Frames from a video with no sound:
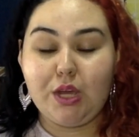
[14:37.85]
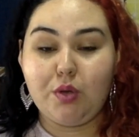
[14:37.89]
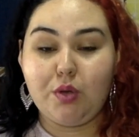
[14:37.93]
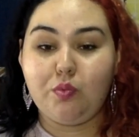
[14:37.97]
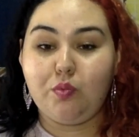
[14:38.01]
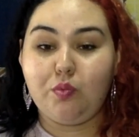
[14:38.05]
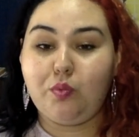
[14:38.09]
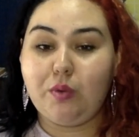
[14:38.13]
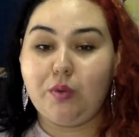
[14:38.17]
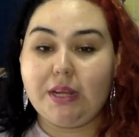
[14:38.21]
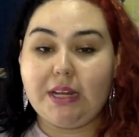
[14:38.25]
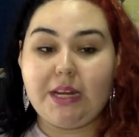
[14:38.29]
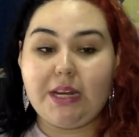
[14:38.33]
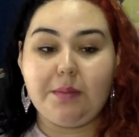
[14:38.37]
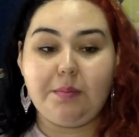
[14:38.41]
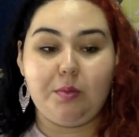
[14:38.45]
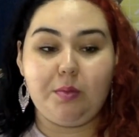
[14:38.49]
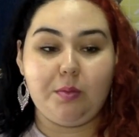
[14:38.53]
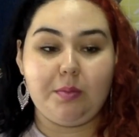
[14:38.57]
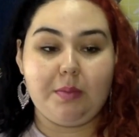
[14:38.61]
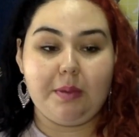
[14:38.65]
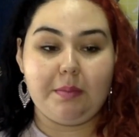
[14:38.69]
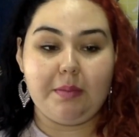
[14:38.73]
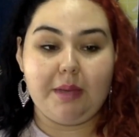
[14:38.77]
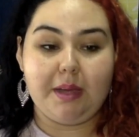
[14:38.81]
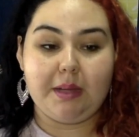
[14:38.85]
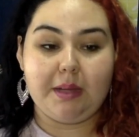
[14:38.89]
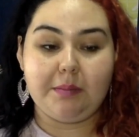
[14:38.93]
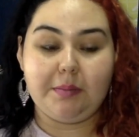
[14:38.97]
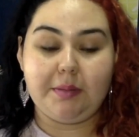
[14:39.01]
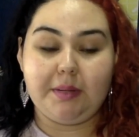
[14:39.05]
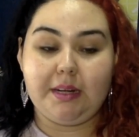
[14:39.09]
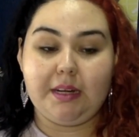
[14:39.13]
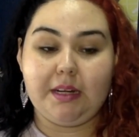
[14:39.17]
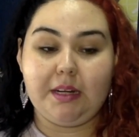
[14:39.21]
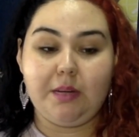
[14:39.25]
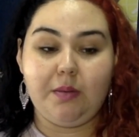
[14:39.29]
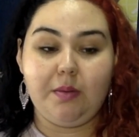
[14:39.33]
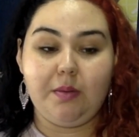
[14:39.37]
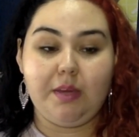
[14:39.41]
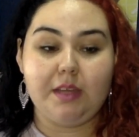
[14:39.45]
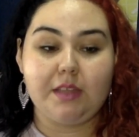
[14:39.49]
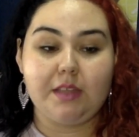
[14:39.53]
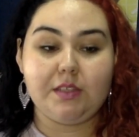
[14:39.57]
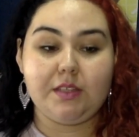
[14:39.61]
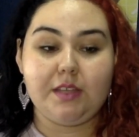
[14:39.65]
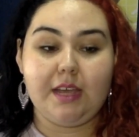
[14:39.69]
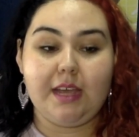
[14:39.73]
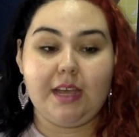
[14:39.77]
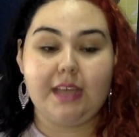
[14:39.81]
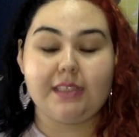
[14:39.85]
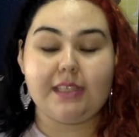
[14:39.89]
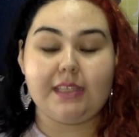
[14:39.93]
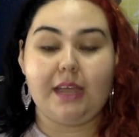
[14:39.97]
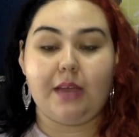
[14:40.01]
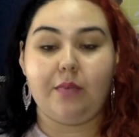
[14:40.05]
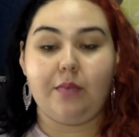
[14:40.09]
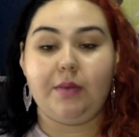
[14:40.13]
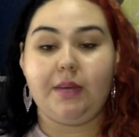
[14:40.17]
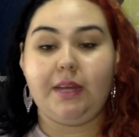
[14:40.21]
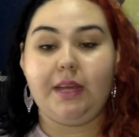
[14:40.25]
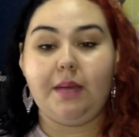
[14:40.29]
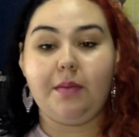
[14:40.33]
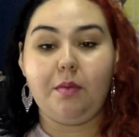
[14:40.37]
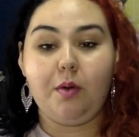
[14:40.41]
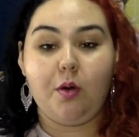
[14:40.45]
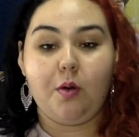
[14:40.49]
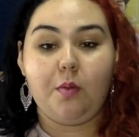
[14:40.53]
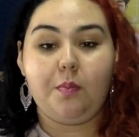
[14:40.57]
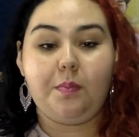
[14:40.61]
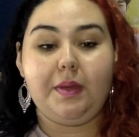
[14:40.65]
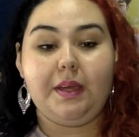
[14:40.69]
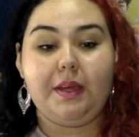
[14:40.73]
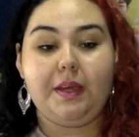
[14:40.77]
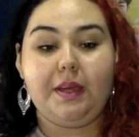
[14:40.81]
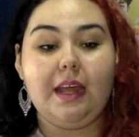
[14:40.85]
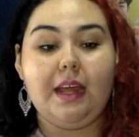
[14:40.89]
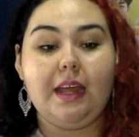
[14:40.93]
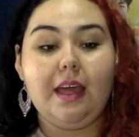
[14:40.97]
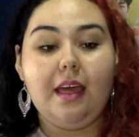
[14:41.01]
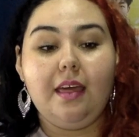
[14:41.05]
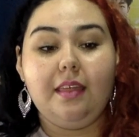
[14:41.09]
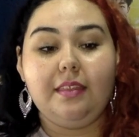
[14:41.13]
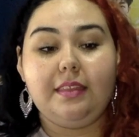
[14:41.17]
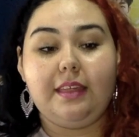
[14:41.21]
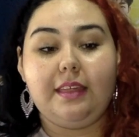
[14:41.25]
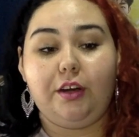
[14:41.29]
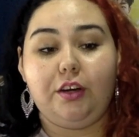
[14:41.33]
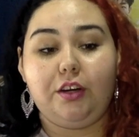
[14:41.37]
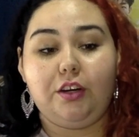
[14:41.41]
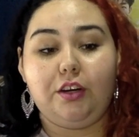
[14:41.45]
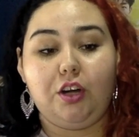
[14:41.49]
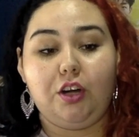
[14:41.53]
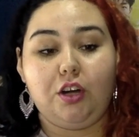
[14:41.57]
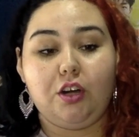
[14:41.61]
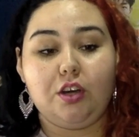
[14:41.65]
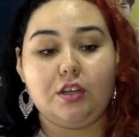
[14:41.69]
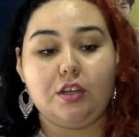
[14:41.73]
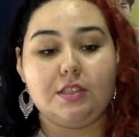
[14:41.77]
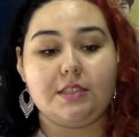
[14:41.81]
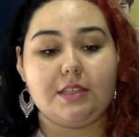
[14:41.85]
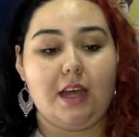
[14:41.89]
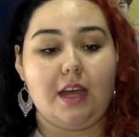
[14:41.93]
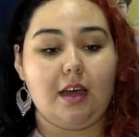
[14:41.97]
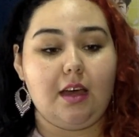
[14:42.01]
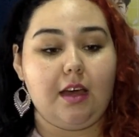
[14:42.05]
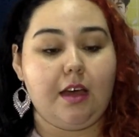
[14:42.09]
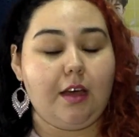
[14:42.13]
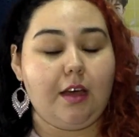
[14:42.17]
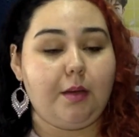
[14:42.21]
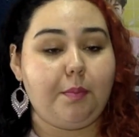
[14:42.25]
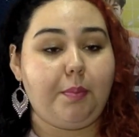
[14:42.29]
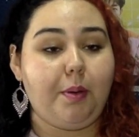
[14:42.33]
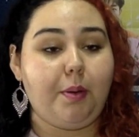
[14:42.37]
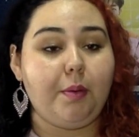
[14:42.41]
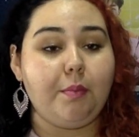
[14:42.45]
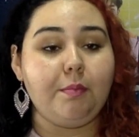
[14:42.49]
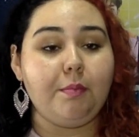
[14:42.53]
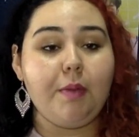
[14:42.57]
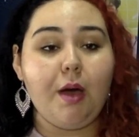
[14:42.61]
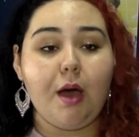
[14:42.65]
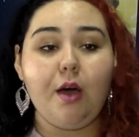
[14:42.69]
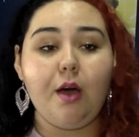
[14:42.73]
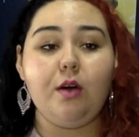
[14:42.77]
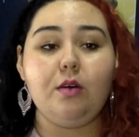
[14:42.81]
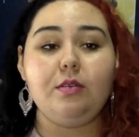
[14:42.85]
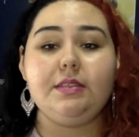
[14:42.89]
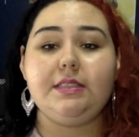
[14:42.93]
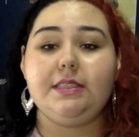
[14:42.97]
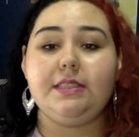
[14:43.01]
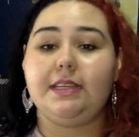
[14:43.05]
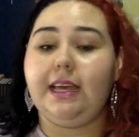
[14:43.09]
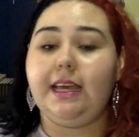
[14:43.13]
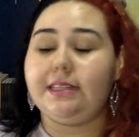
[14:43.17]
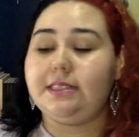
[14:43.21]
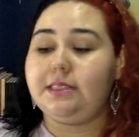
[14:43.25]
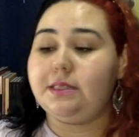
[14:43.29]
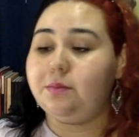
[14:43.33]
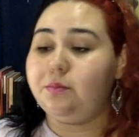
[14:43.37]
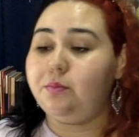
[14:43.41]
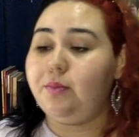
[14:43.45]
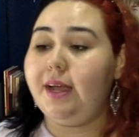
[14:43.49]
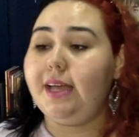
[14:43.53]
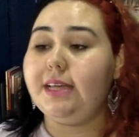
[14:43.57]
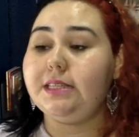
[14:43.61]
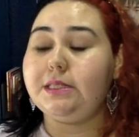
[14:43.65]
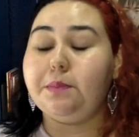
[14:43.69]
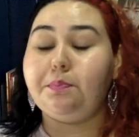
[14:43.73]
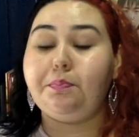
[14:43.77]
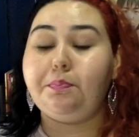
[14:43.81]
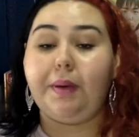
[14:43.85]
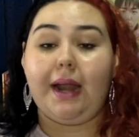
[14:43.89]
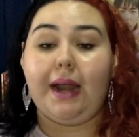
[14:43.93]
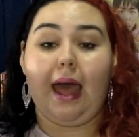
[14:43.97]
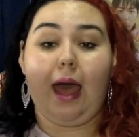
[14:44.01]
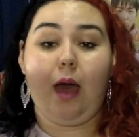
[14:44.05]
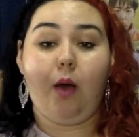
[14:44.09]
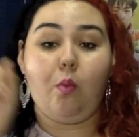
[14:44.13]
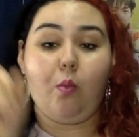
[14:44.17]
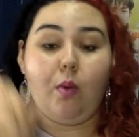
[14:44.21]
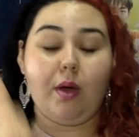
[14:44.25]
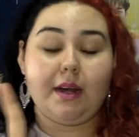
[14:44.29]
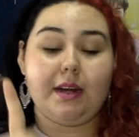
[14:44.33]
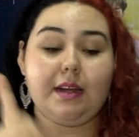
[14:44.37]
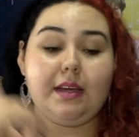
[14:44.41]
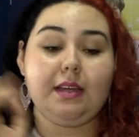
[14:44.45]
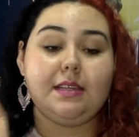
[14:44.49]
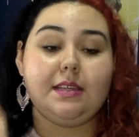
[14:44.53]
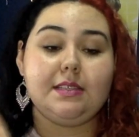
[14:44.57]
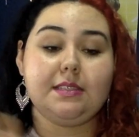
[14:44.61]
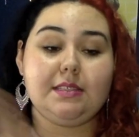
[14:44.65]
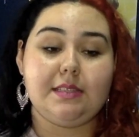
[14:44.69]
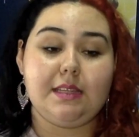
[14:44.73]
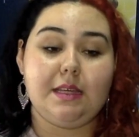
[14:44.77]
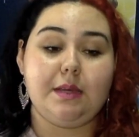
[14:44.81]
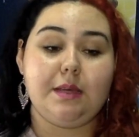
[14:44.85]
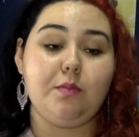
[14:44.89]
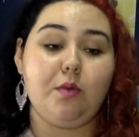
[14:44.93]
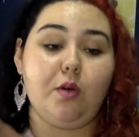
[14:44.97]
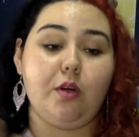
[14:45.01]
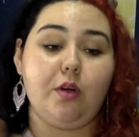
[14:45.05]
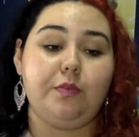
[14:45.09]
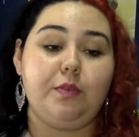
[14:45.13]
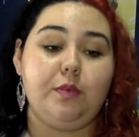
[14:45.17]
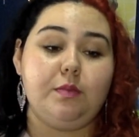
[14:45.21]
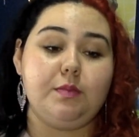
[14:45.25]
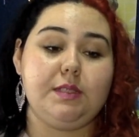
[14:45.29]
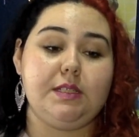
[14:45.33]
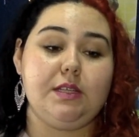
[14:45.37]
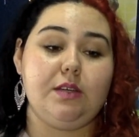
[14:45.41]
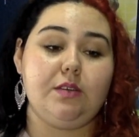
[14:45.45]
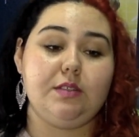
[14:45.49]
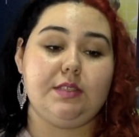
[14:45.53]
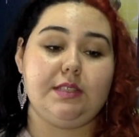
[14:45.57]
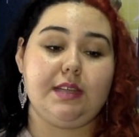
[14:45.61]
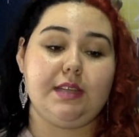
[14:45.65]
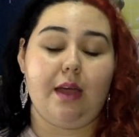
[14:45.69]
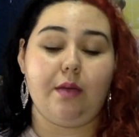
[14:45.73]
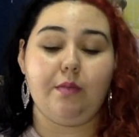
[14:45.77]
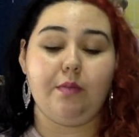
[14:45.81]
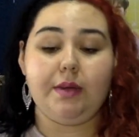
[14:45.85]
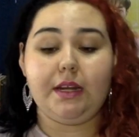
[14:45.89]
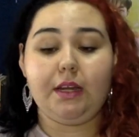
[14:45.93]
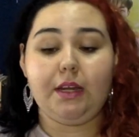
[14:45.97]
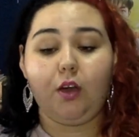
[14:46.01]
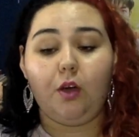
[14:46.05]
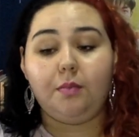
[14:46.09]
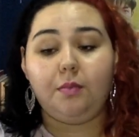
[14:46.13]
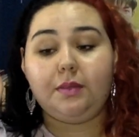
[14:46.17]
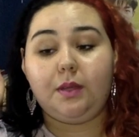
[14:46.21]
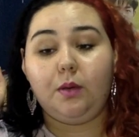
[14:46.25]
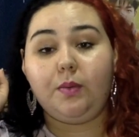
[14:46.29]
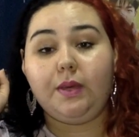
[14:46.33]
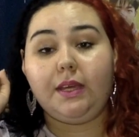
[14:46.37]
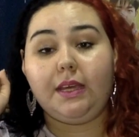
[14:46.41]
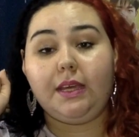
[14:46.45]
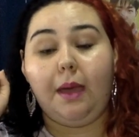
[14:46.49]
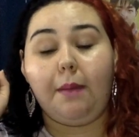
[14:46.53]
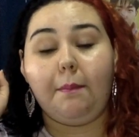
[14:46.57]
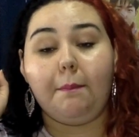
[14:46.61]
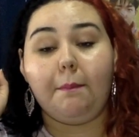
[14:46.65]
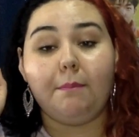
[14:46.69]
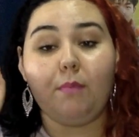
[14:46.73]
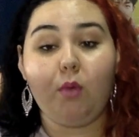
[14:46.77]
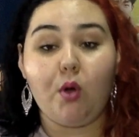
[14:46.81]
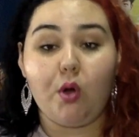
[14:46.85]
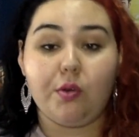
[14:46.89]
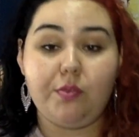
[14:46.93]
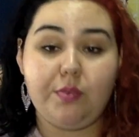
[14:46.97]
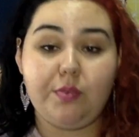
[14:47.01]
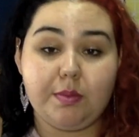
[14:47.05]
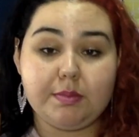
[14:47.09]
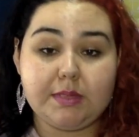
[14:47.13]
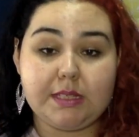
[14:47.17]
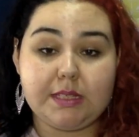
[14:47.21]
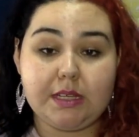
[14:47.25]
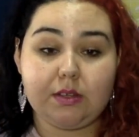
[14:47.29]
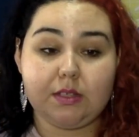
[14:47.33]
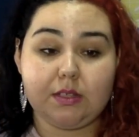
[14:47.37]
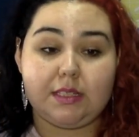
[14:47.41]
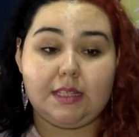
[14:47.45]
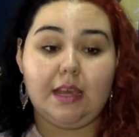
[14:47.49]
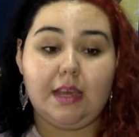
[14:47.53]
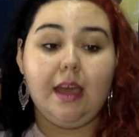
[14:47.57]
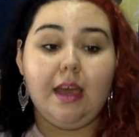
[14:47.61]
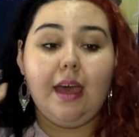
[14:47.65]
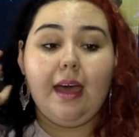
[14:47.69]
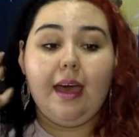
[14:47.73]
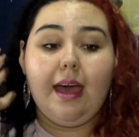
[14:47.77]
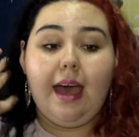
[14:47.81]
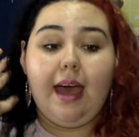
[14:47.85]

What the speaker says: Really blew my mind. But anyways, you guys, I really am hoping that our girls promote, get some rest. But I want to see more from CLC. I really hope that we get more from CLC.